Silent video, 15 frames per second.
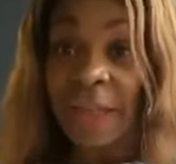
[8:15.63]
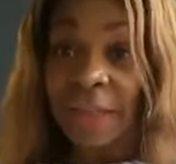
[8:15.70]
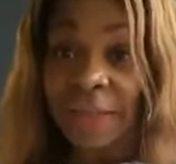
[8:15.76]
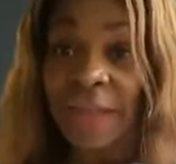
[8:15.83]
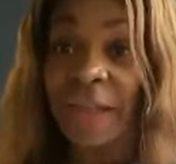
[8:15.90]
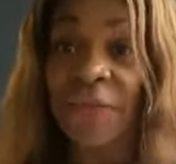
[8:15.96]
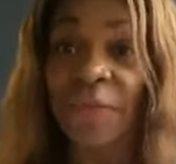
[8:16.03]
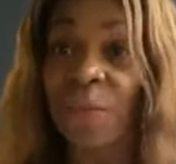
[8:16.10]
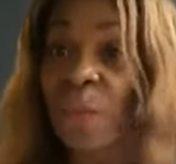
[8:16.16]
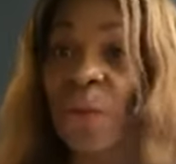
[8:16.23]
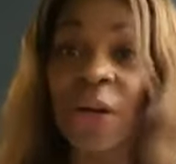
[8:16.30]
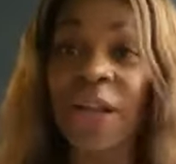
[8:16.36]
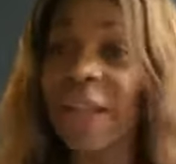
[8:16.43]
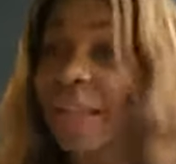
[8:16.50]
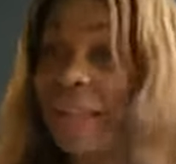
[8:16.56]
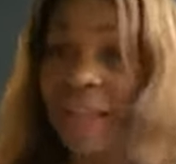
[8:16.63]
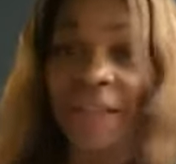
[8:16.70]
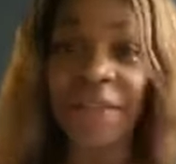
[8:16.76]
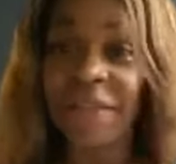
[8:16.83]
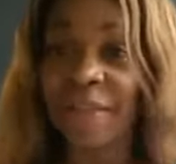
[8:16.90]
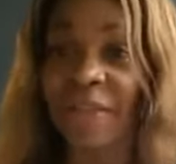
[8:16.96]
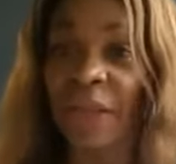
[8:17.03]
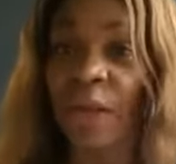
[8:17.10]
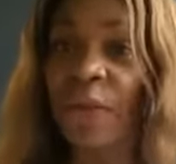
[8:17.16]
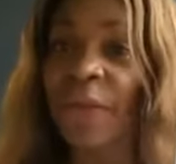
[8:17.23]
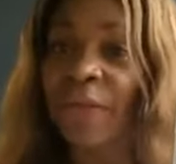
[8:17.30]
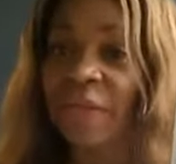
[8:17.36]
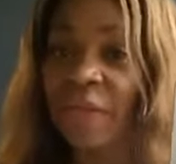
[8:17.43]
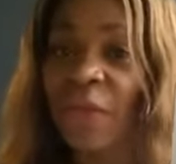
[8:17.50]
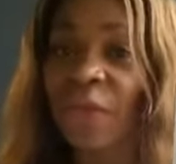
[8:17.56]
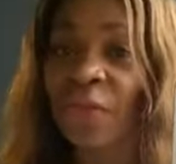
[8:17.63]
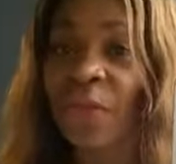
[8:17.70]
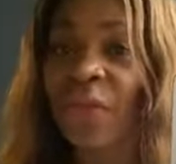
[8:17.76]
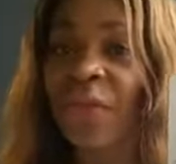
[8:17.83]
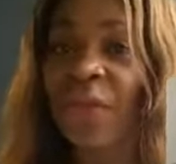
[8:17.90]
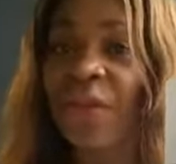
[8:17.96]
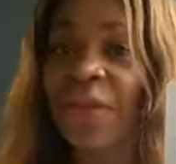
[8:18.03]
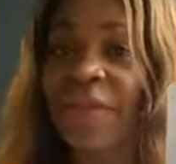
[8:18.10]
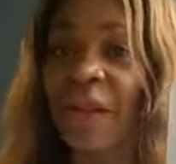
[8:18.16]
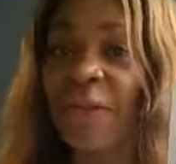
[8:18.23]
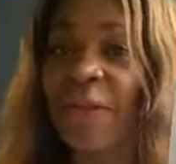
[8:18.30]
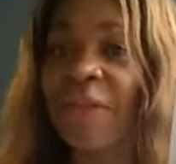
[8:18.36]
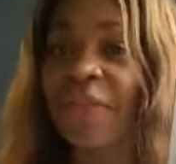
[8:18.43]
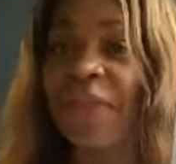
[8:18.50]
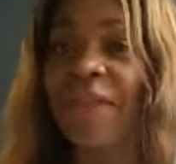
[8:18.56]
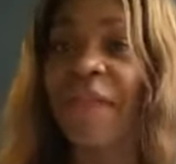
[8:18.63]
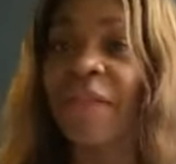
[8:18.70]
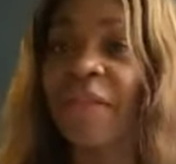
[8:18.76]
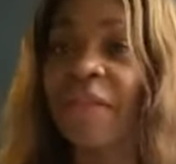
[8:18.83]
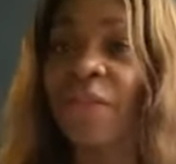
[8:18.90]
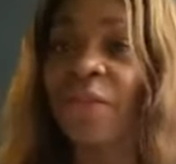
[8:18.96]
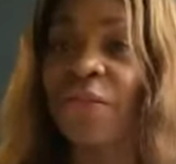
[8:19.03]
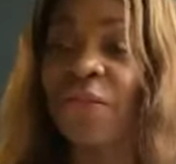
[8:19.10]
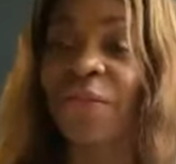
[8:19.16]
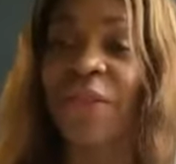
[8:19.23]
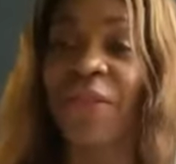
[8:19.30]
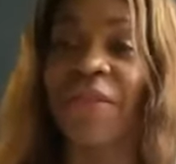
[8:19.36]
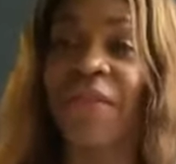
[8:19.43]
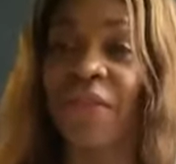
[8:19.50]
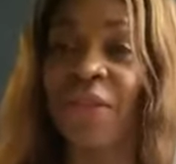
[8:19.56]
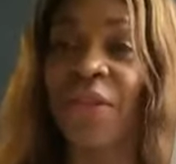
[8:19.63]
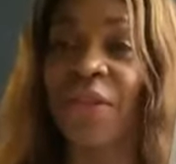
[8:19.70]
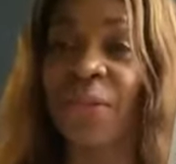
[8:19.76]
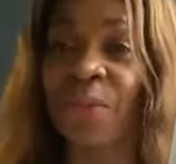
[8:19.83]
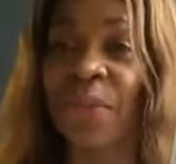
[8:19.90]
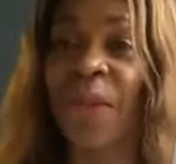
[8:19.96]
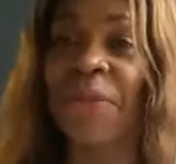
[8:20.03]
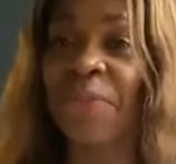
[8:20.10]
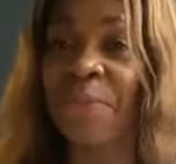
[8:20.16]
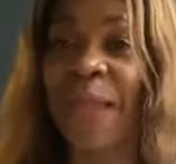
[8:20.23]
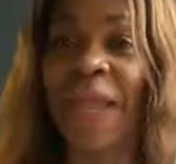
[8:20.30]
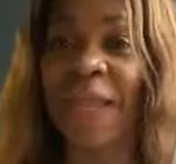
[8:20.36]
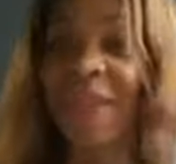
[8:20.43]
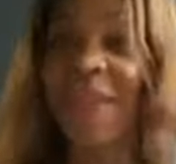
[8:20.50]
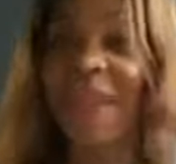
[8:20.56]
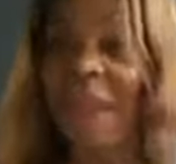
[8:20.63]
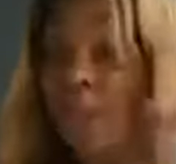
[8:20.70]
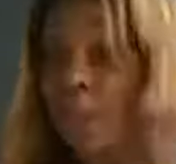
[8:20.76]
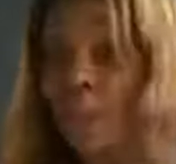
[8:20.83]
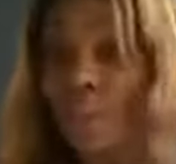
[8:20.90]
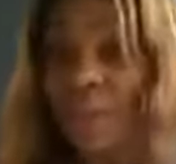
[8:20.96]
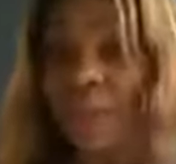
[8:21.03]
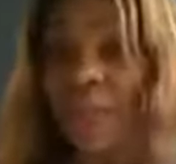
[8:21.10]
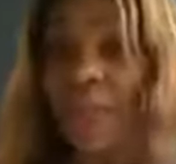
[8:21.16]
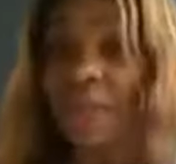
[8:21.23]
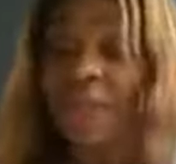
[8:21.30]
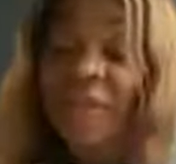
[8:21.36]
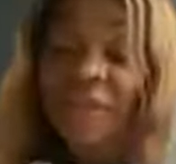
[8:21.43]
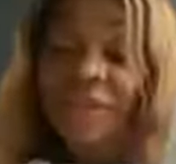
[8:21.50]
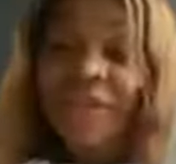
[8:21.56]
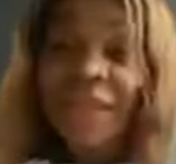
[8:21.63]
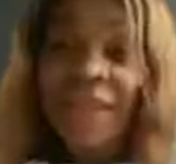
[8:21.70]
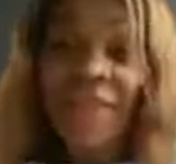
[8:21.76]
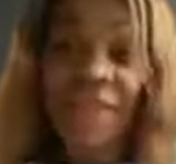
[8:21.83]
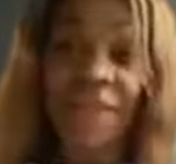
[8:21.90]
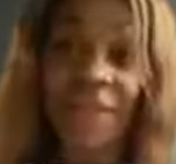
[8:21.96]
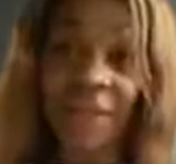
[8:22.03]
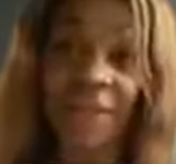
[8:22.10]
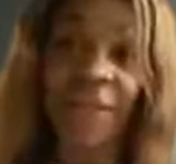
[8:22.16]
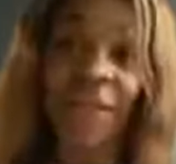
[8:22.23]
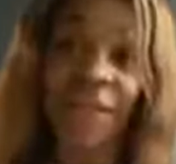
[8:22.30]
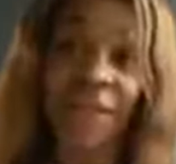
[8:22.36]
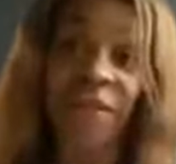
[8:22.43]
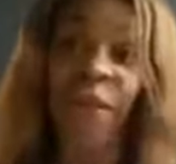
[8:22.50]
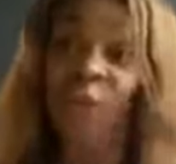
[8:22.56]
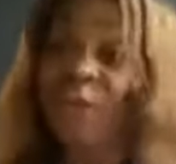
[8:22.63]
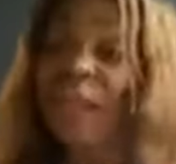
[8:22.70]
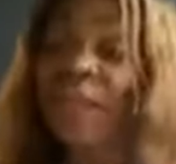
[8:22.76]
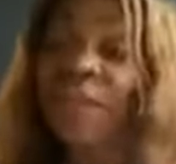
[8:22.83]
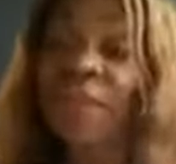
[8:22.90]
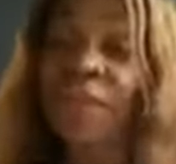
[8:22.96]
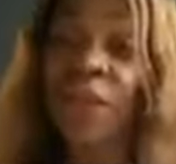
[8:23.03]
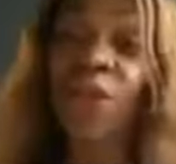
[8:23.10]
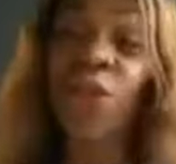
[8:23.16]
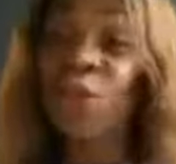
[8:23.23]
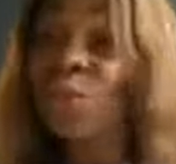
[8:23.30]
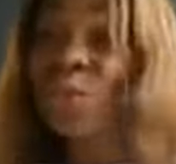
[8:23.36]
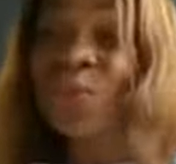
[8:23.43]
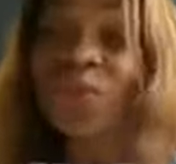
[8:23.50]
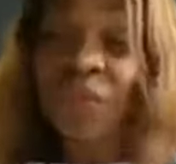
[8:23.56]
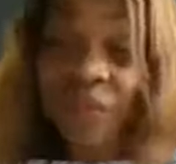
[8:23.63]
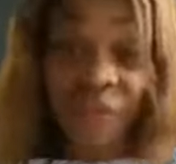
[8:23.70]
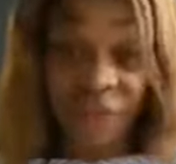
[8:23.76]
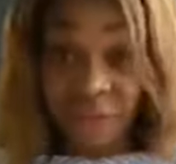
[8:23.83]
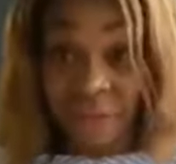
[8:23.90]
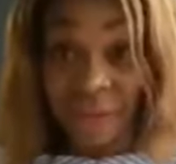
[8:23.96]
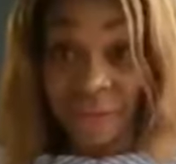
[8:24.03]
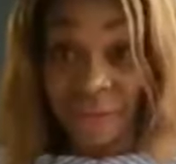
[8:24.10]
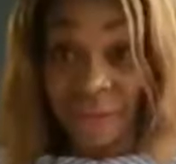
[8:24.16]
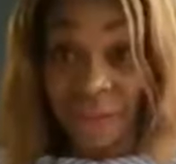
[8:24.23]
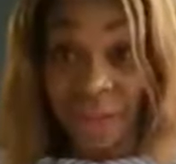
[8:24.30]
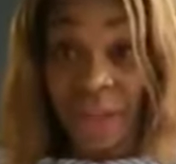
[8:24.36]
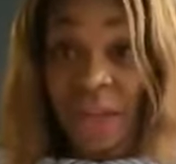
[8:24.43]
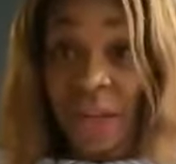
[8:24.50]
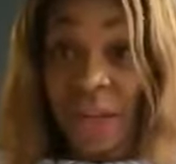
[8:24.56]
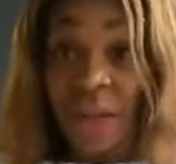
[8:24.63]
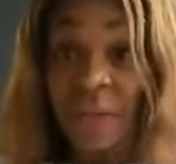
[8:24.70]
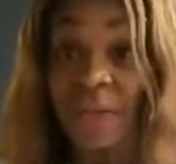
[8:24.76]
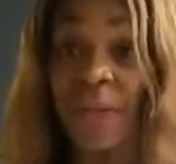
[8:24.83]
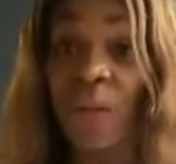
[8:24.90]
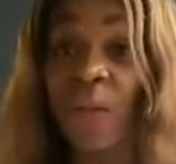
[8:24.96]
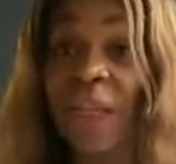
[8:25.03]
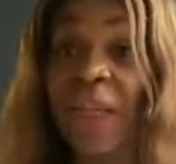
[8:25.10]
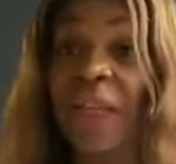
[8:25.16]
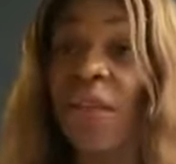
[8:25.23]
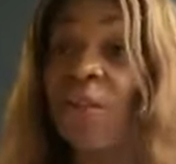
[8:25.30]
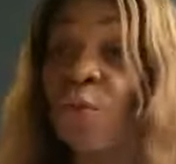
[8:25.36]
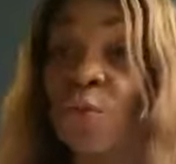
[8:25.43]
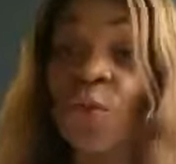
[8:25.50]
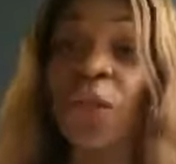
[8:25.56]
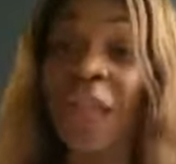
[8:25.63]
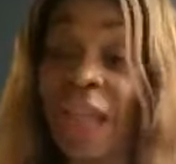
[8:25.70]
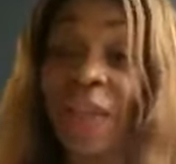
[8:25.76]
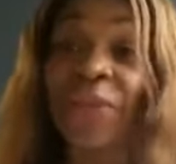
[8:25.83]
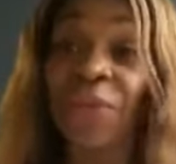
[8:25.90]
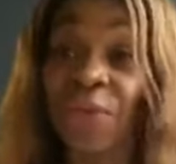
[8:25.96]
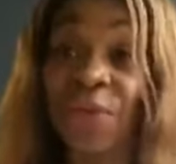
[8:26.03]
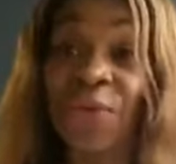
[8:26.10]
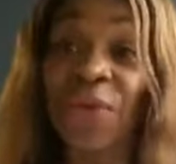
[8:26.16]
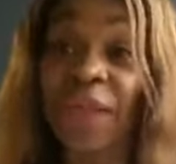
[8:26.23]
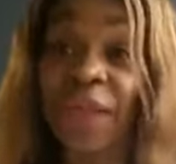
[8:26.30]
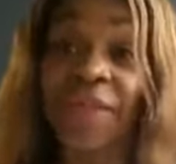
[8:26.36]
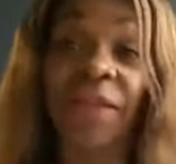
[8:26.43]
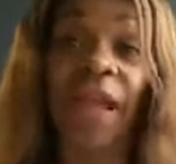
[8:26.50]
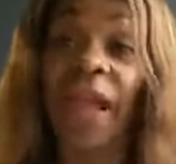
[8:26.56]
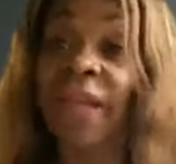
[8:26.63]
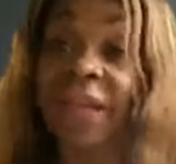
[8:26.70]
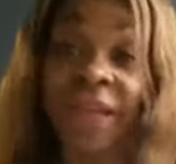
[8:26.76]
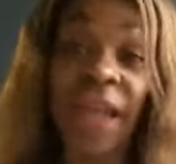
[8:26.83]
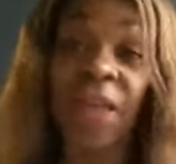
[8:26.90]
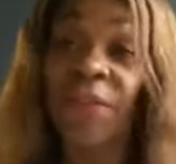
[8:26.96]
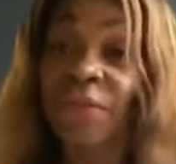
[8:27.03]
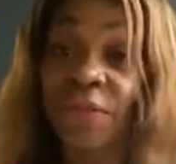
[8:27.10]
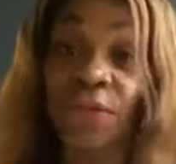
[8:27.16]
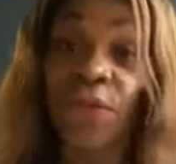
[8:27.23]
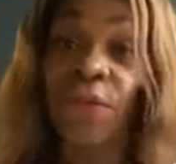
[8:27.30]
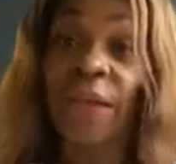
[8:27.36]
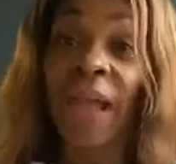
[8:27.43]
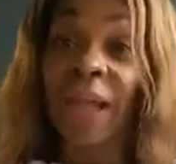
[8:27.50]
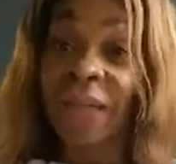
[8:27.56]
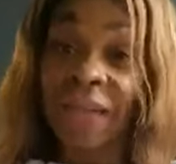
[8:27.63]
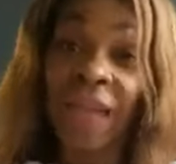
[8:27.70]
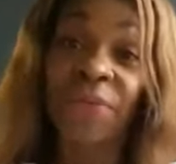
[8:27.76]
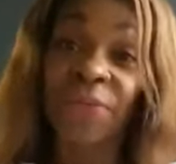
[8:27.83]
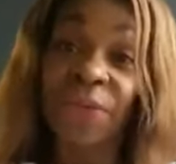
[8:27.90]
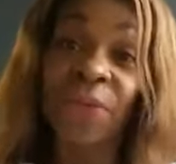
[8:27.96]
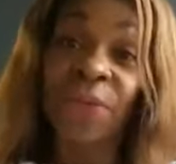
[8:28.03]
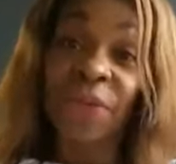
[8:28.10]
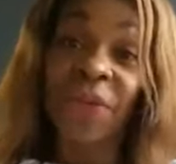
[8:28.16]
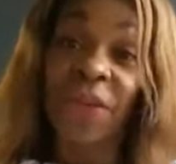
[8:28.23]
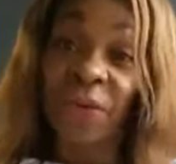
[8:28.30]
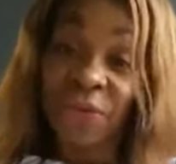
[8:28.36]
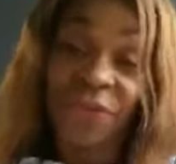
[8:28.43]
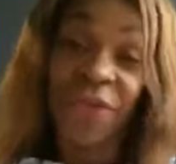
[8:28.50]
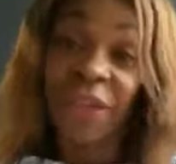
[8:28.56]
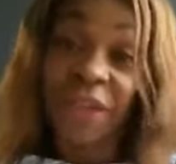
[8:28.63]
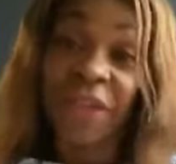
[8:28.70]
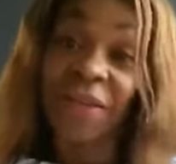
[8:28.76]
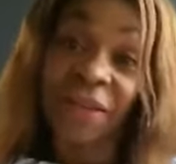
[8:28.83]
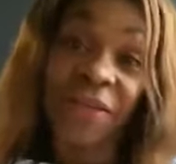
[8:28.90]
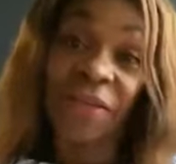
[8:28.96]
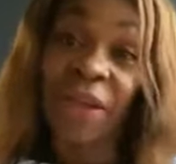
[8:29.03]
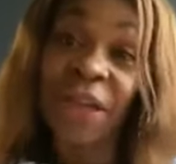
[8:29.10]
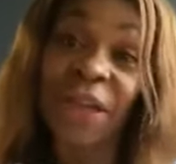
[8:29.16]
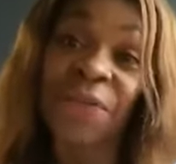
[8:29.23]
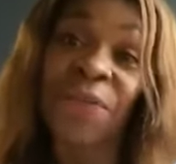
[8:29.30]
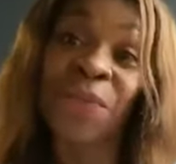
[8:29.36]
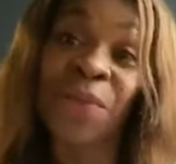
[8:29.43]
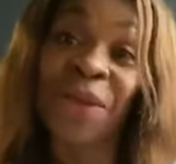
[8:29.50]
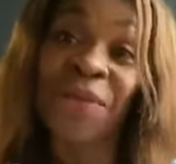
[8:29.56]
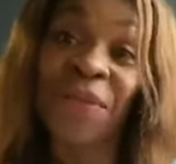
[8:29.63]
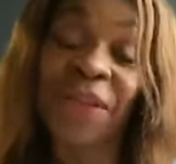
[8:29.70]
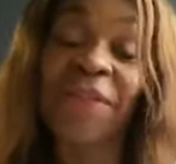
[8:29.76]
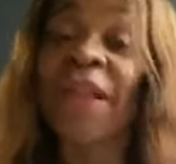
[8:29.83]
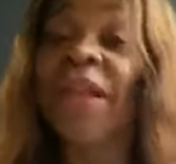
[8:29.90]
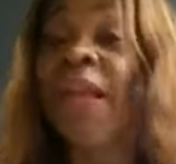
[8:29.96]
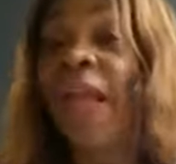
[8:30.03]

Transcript: That's what it is. So the social solidarity, that social decision that we've made, that we're going to distance ourselves, that social distancing, so we can all get through this and get through onto the other side of all of this.